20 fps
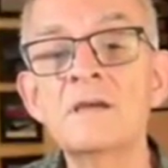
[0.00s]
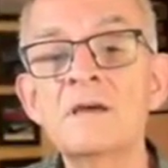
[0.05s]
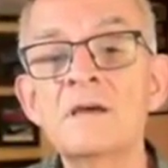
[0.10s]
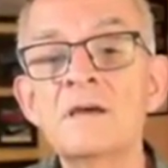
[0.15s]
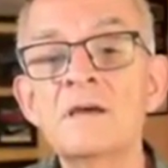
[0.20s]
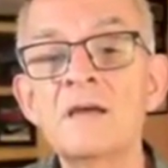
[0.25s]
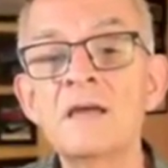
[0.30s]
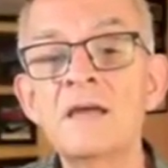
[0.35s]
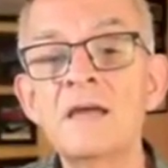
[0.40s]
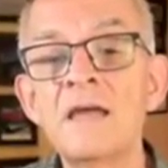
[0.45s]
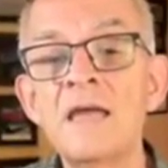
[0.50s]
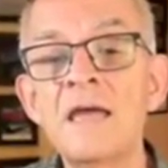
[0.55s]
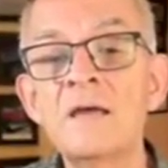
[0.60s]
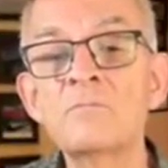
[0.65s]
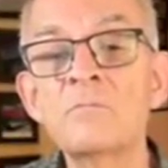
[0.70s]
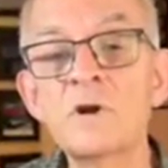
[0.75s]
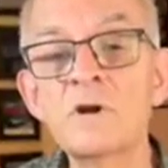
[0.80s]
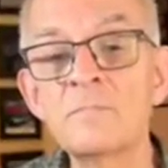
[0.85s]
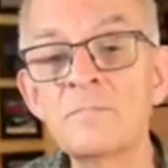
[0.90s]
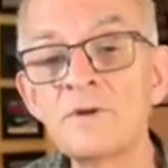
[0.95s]

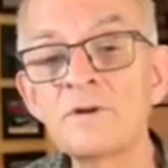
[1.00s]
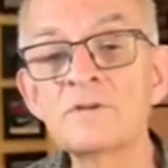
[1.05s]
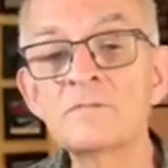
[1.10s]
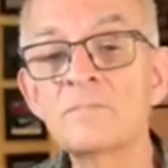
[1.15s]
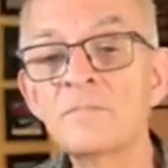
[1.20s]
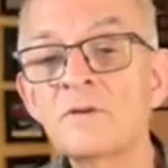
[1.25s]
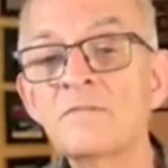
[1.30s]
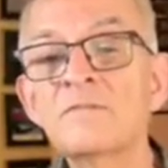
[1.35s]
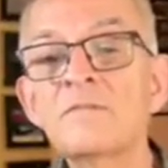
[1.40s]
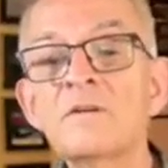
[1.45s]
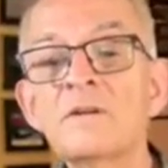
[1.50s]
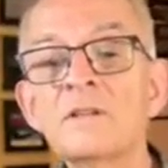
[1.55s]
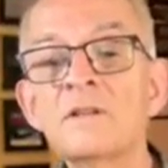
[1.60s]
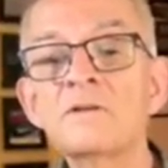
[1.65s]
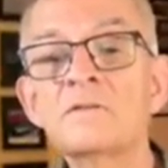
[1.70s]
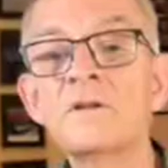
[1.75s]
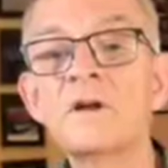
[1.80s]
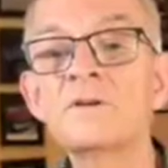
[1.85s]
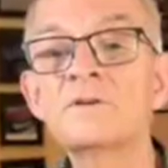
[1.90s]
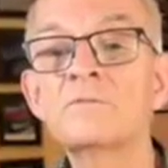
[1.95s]
and what appears to be a
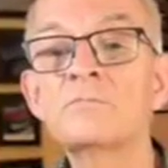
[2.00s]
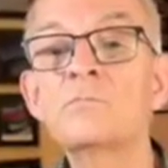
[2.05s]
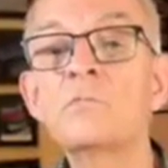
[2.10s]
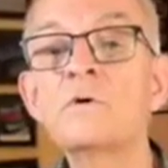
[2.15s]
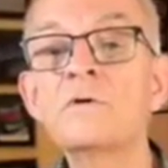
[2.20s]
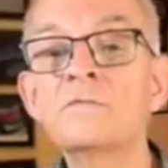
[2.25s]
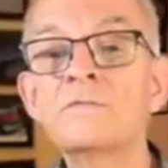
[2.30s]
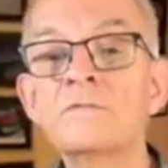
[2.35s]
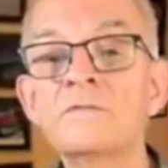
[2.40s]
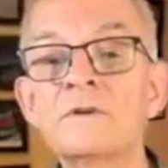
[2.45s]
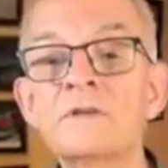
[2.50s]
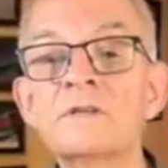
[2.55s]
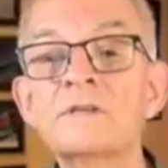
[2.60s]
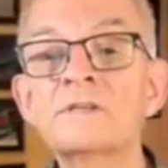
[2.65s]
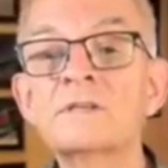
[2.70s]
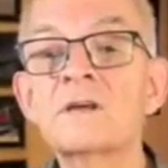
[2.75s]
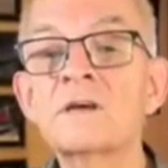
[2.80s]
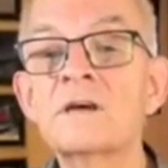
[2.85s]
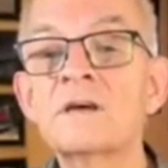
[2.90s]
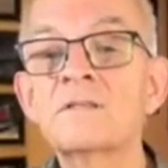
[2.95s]
fairly large woofer
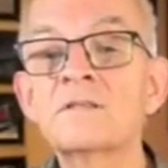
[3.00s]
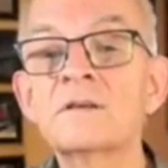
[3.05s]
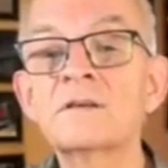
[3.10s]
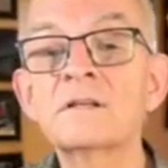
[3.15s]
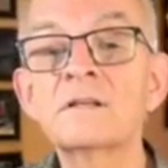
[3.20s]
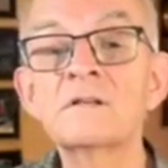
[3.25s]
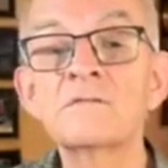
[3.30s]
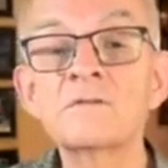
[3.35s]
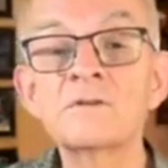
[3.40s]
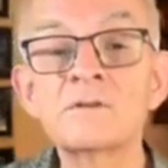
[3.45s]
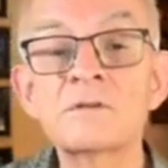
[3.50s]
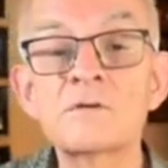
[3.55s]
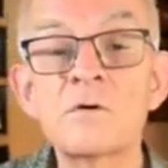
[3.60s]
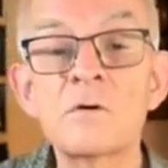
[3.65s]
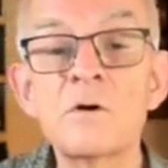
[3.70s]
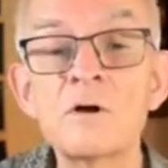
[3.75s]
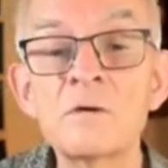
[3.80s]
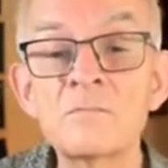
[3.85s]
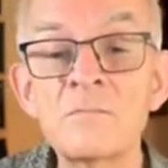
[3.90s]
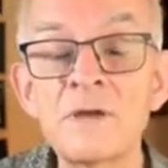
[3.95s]
inside that delivers
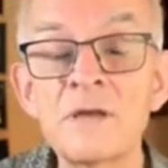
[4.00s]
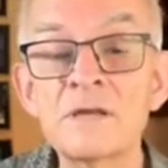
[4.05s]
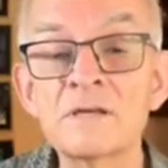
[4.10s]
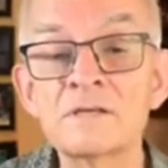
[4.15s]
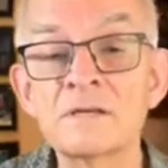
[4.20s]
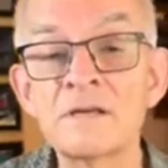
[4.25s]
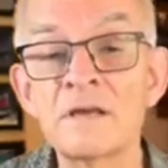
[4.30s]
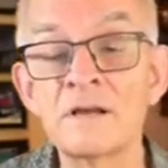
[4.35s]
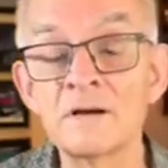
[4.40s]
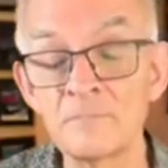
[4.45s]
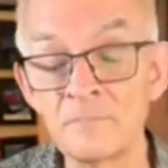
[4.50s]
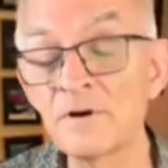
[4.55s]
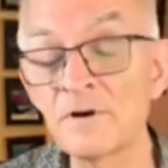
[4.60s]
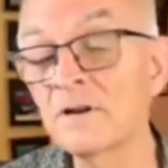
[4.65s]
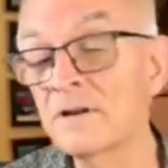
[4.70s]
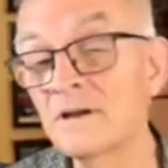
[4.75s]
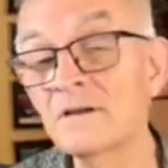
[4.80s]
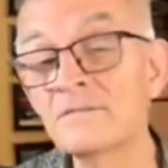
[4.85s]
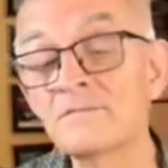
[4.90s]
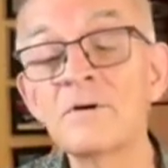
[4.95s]
strong bass at a
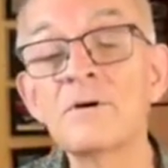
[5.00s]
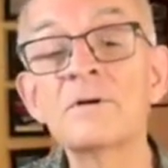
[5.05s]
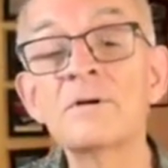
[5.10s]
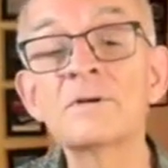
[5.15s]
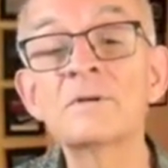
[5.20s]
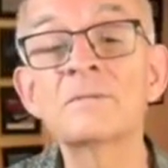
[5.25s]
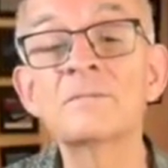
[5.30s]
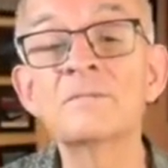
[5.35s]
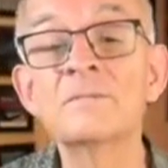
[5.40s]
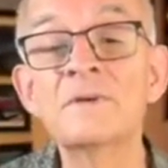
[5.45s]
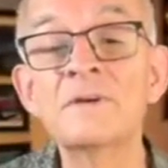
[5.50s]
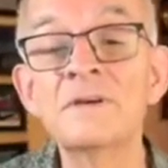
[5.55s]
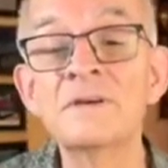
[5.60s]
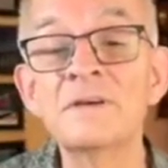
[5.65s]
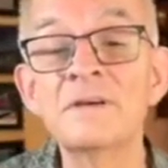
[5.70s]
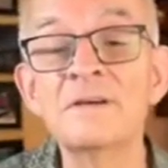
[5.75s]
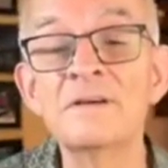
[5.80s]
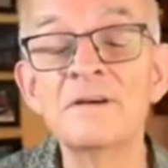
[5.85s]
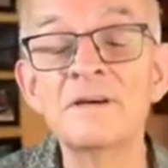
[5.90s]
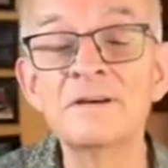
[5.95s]
pretty high volume.
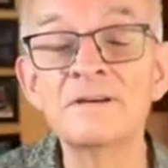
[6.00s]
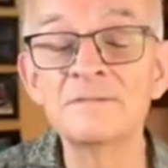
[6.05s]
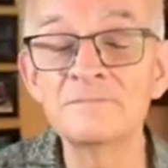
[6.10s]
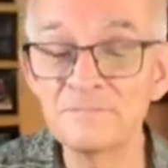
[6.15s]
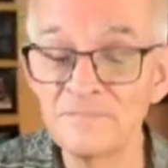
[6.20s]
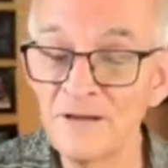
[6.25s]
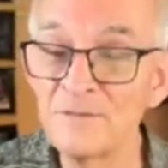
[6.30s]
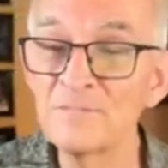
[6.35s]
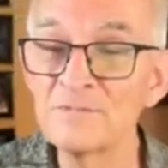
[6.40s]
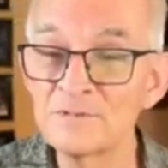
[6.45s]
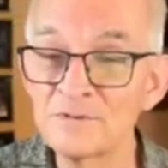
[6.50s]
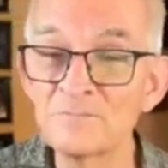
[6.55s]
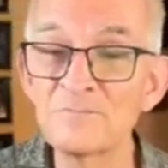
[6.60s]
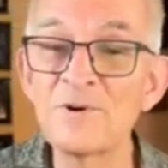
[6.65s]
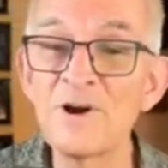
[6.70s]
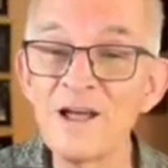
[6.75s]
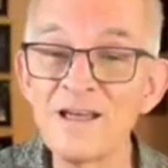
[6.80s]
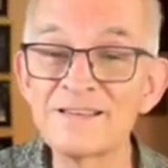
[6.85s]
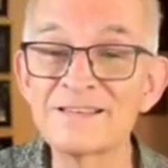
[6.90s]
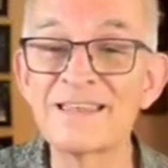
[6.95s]
I'm
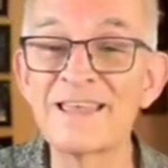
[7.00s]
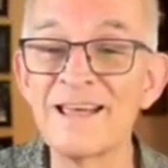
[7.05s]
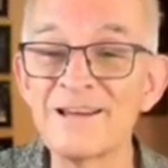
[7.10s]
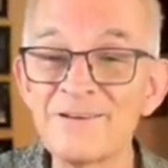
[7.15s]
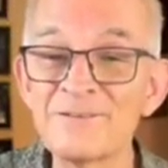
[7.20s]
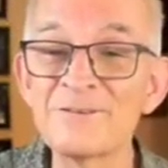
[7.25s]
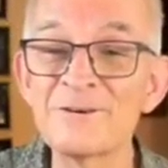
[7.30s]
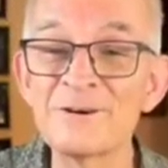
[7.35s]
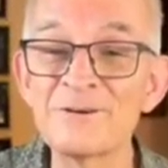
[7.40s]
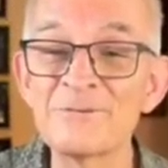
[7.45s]
surprised how good it